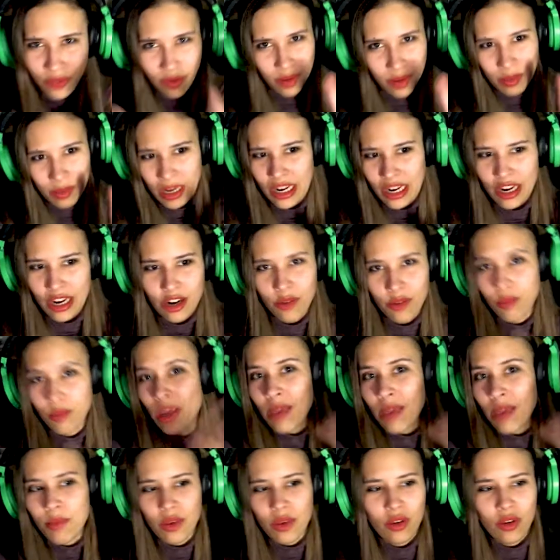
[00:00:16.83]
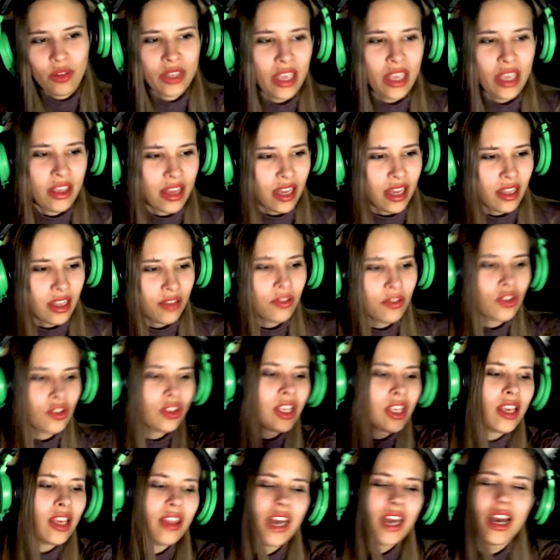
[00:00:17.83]
familiar. Maybe you say that. If you
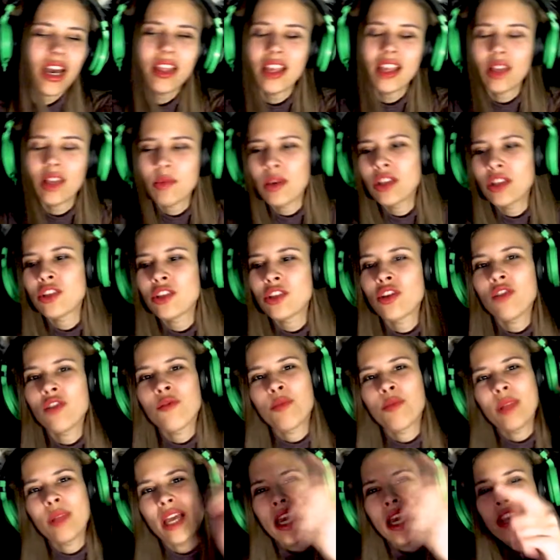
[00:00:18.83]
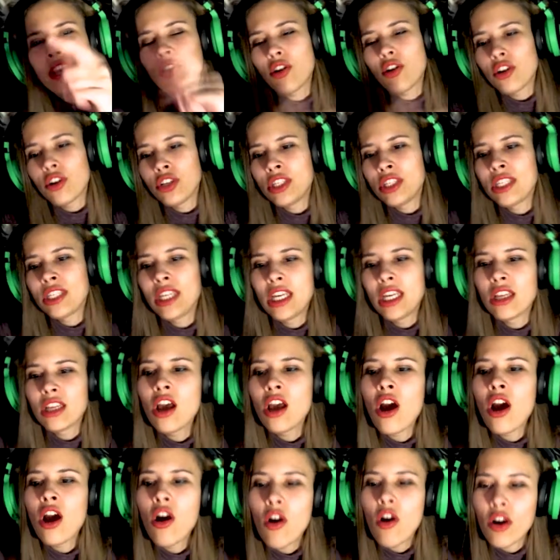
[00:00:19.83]
say that, that means you've played or seen
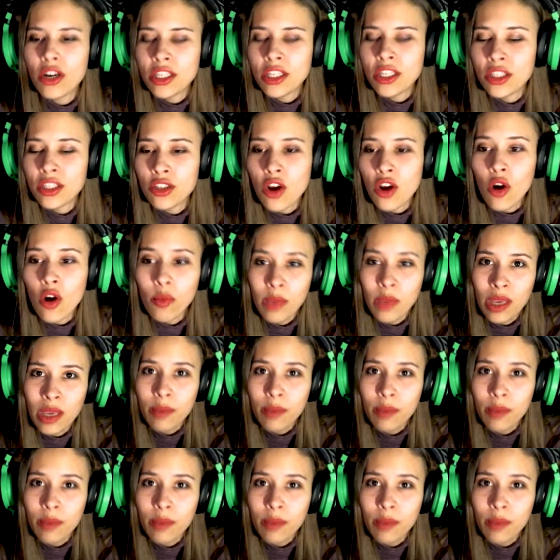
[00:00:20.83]
or saw me